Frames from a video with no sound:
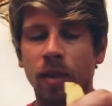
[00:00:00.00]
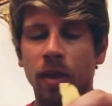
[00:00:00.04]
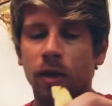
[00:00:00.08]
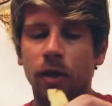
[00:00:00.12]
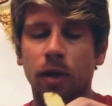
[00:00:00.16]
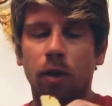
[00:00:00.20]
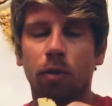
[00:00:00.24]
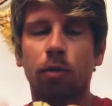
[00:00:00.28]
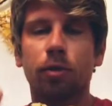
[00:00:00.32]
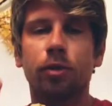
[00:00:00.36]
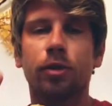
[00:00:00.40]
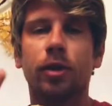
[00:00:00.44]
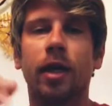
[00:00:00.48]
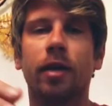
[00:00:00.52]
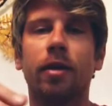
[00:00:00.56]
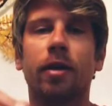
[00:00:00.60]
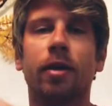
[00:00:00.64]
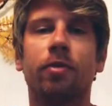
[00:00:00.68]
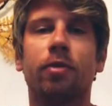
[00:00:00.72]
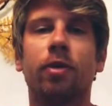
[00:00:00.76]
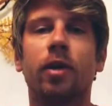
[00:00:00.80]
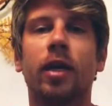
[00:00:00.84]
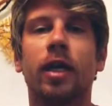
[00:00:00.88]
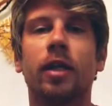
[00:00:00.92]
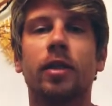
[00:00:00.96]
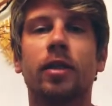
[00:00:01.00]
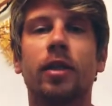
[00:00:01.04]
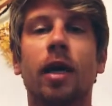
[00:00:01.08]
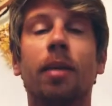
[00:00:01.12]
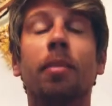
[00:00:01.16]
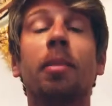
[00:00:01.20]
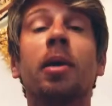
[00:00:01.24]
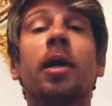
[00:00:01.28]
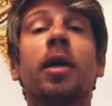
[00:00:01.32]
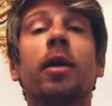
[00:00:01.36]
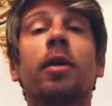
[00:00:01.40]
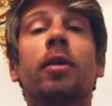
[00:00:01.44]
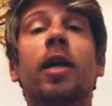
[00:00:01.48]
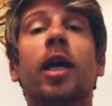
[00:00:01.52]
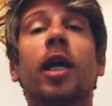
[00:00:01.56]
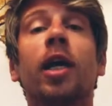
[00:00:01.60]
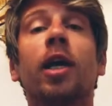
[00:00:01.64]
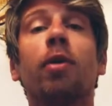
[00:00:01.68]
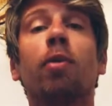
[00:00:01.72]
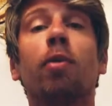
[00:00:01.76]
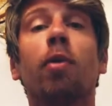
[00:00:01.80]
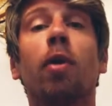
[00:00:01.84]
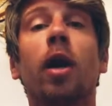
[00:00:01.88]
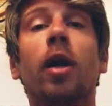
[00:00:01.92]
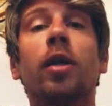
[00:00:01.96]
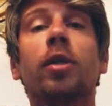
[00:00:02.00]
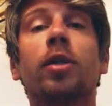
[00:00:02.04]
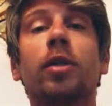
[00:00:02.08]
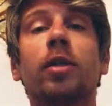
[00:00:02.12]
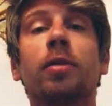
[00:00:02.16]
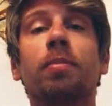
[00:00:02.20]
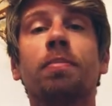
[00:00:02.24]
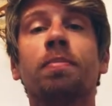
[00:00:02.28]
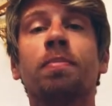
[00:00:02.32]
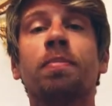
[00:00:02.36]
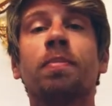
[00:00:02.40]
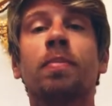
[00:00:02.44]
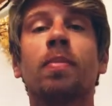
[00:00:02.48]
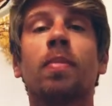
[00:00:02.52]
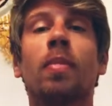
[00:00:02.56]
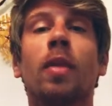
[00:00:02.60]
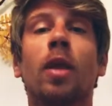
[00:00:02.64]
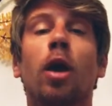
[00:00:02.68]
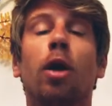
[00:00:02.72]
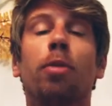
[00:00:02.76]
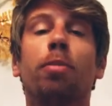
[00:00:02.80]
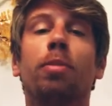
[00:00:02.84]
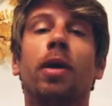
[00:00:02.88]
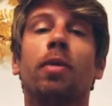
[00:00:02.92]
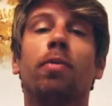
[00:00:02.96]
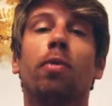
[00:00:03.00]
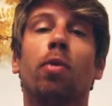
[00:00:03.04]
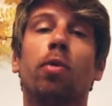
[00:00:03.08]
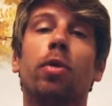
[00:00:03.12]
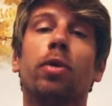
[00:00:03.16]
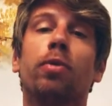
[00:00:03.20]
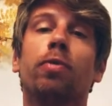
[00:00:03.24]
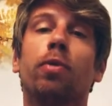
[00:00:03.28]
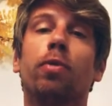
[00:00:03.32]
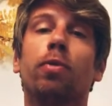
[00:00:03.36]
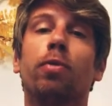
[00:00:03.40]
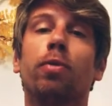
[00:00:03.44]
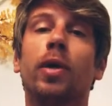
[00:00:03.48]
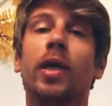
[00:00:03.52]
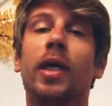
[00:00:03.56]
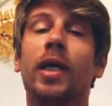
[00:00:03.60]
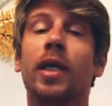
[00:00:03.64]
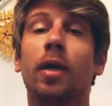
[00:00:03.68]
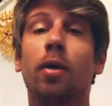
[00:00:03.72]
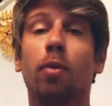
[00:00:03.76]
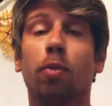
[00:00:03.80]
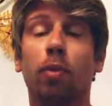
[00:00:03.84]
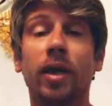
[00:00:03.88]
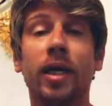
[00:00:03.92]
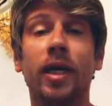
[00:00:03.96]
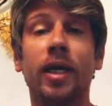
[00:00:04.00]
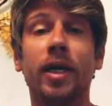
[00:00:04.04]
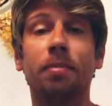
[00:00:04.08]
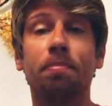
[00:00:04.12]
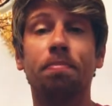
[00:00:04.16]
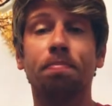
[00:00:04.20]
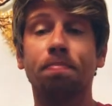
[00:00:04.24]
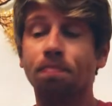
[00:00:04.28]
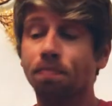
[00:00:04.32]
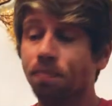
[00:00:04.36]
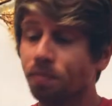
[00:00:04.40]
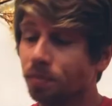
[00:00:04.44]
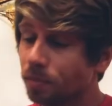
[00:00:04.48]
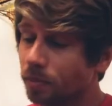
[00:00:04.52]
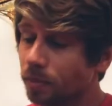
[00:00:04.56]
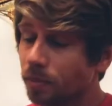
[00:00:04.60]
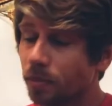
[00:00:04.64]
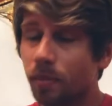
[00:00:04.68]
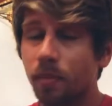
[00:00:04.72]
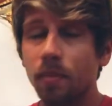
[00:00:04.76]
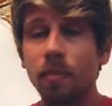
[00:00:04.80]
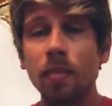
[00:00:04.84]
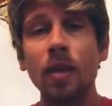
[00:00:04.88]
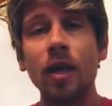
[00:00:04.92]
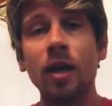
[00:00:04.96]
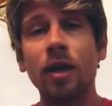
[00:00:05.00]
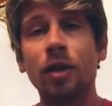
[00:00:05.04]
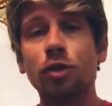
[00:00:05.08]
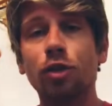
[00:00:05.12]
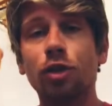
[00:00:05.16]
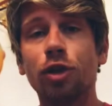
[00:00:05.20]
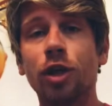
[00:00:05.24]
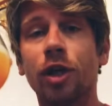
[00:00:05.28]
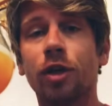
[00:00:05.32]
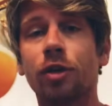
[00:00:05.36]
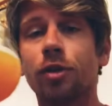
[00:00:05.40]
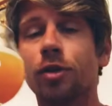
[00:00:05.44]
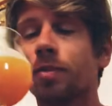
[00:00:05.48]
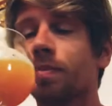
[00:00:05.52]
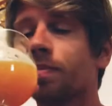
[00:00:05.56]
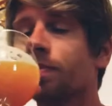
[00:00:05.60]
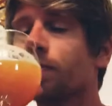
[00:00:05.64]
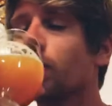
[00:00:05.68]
No, we'll save that for next time. Thank you for watching. Hope you have a wonderful weekend. Cheers.